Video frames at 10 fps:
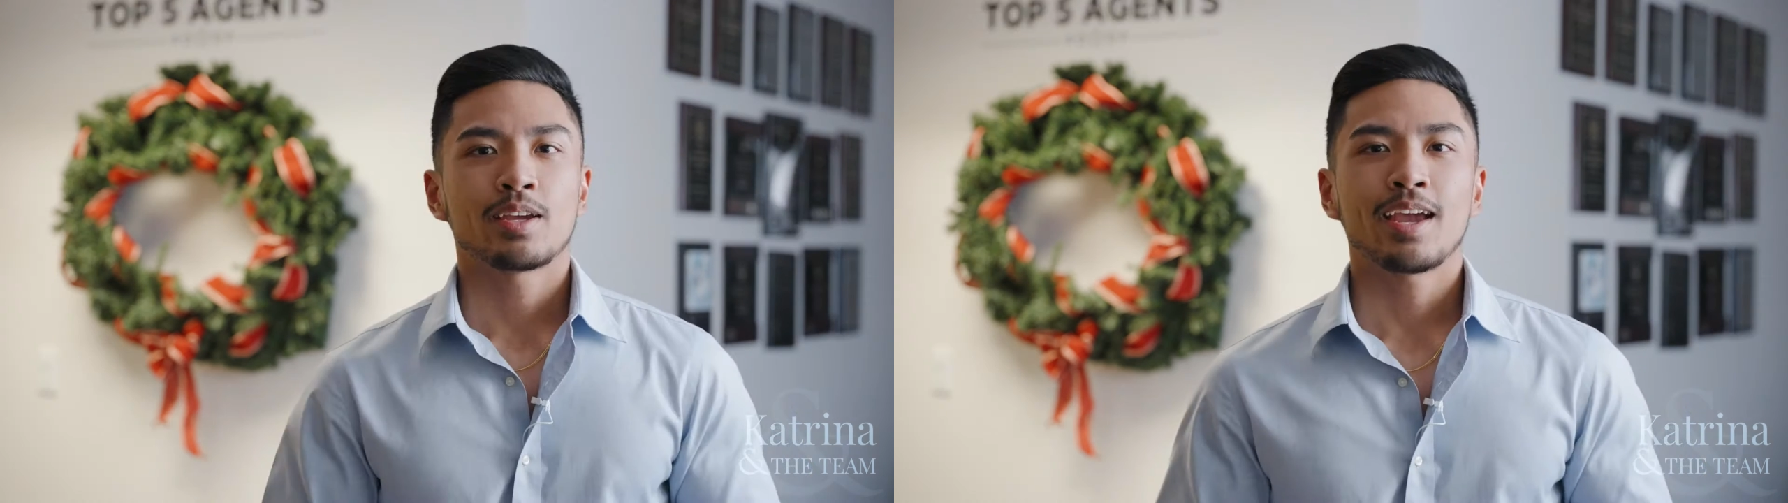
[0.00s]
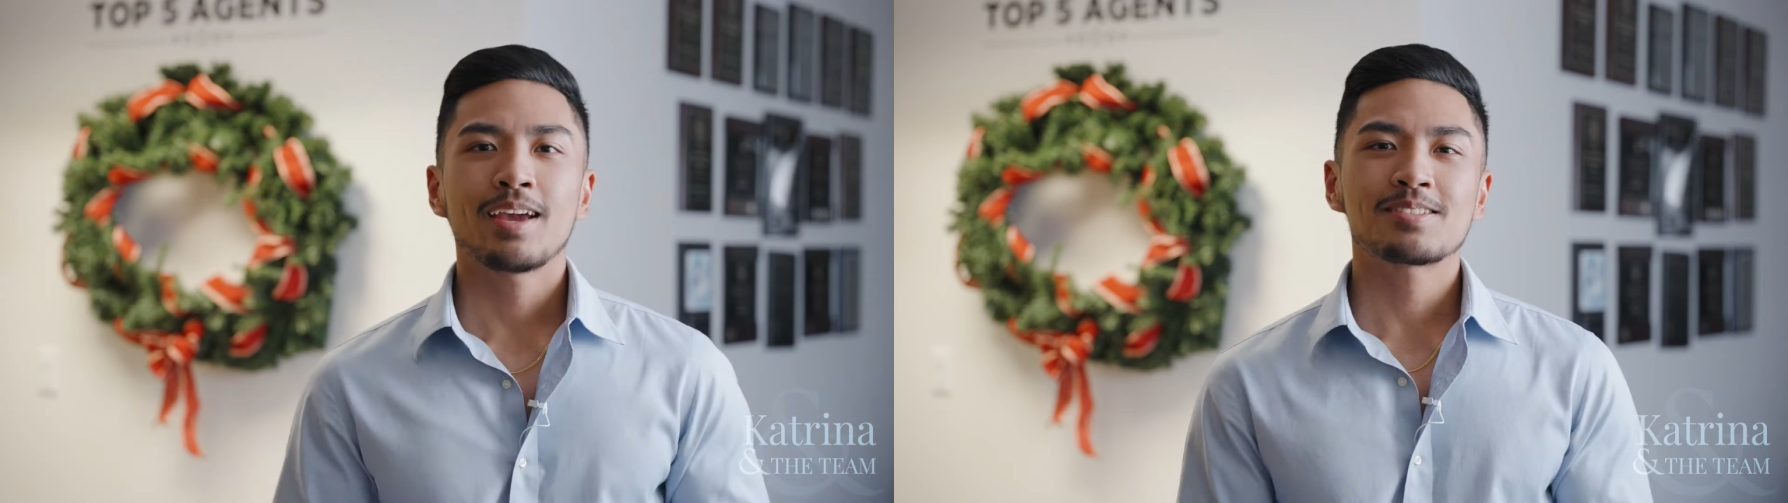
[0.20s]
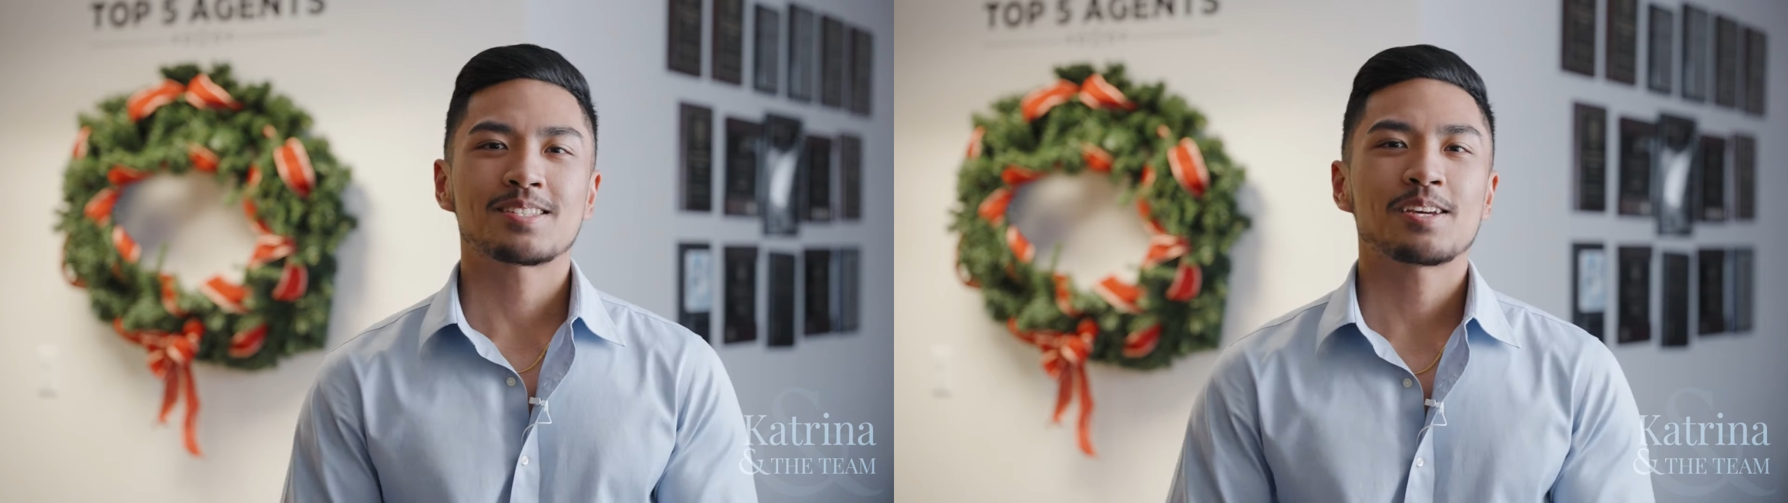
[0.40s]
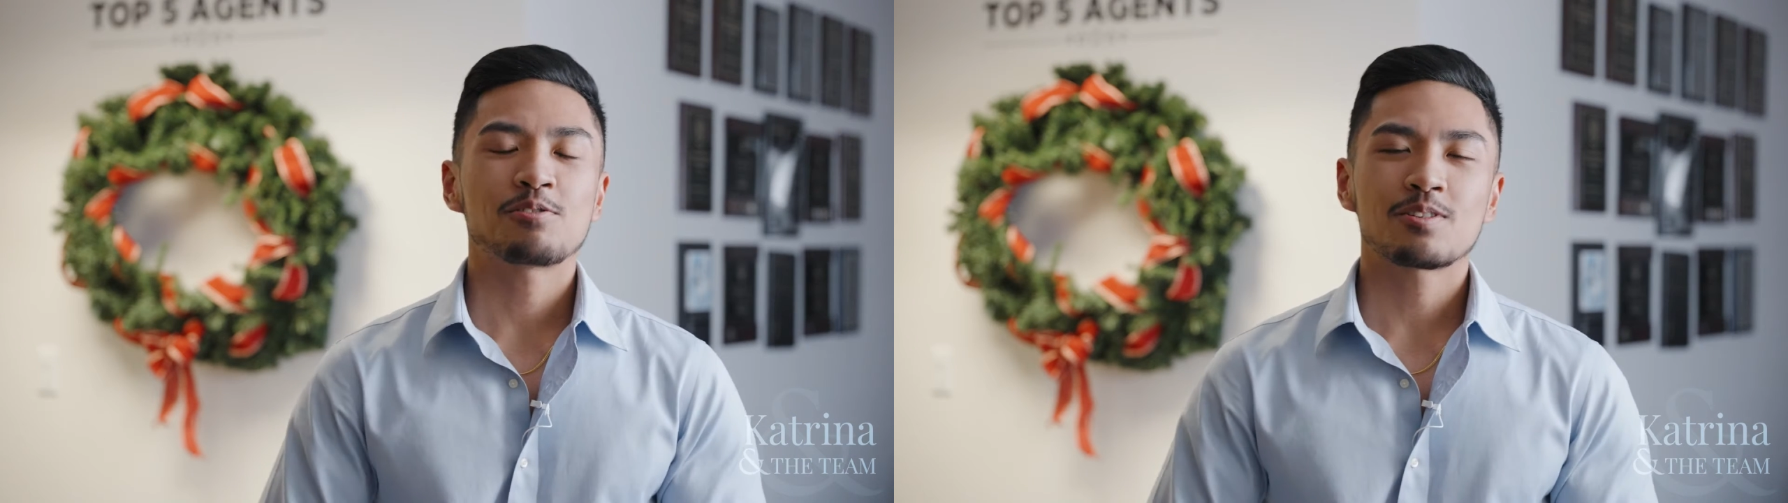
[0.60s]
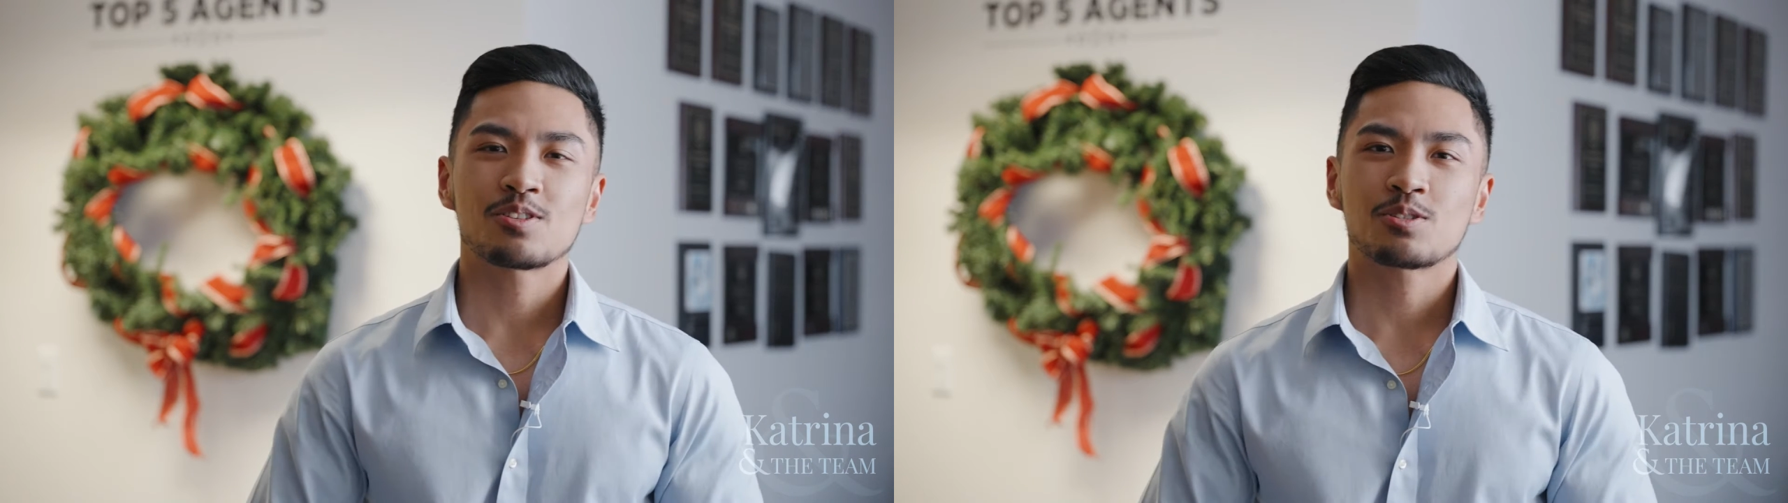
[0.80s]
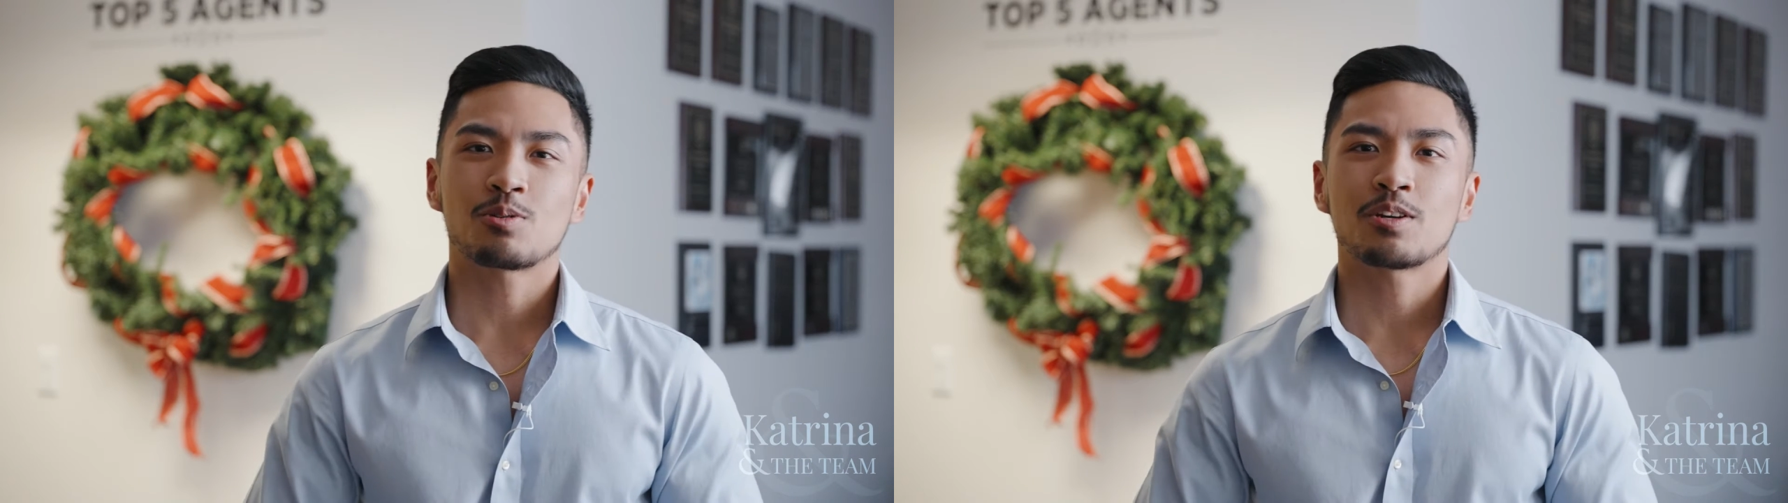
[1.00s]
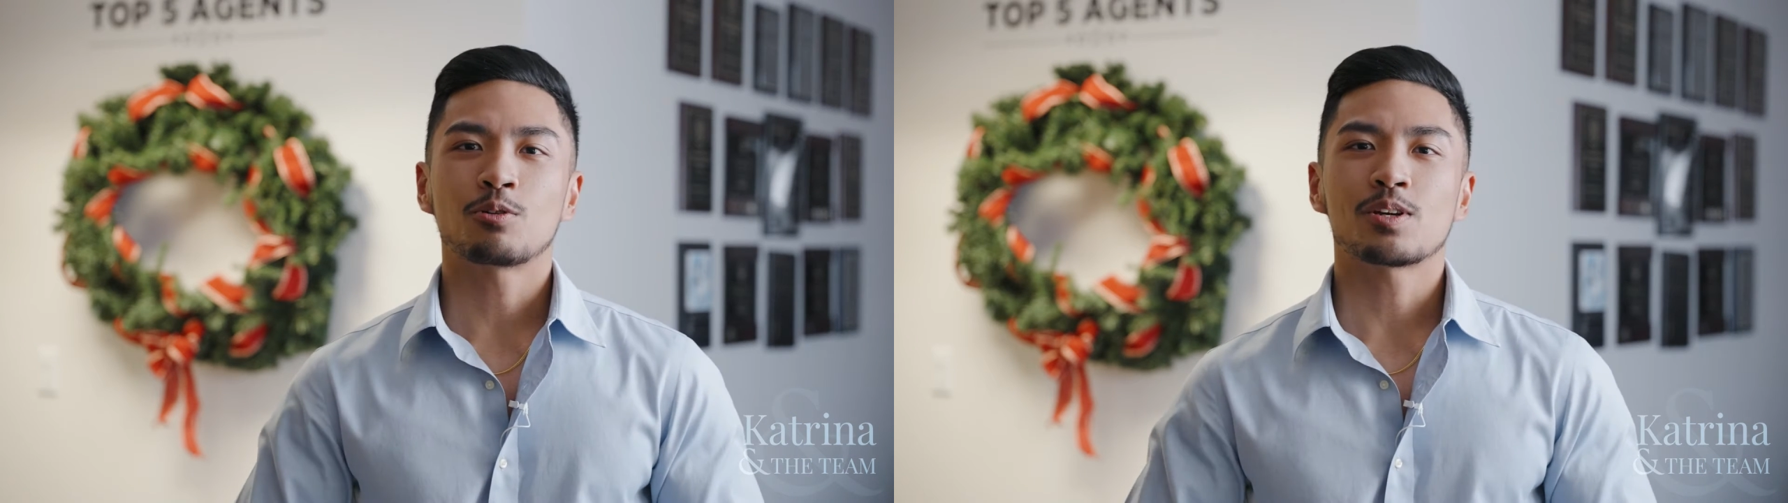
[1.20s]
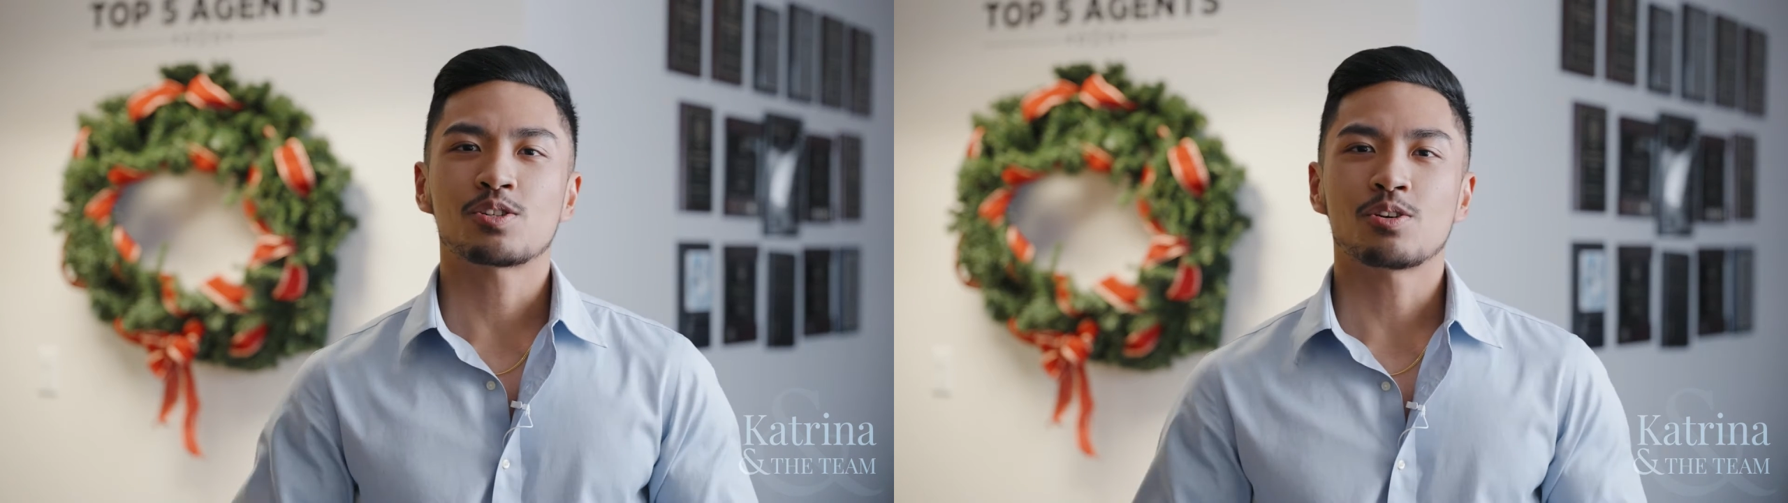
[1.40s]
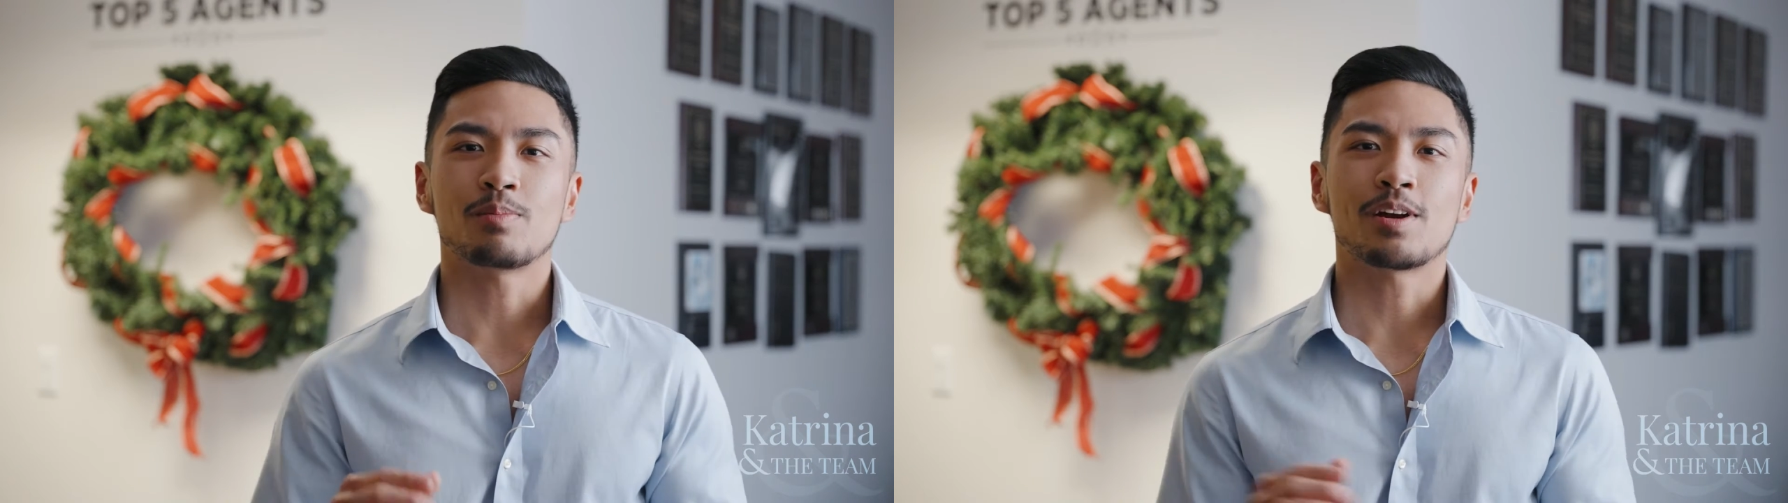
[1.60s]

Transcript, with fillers: Hey, it's Adrian. Just wanted to wish you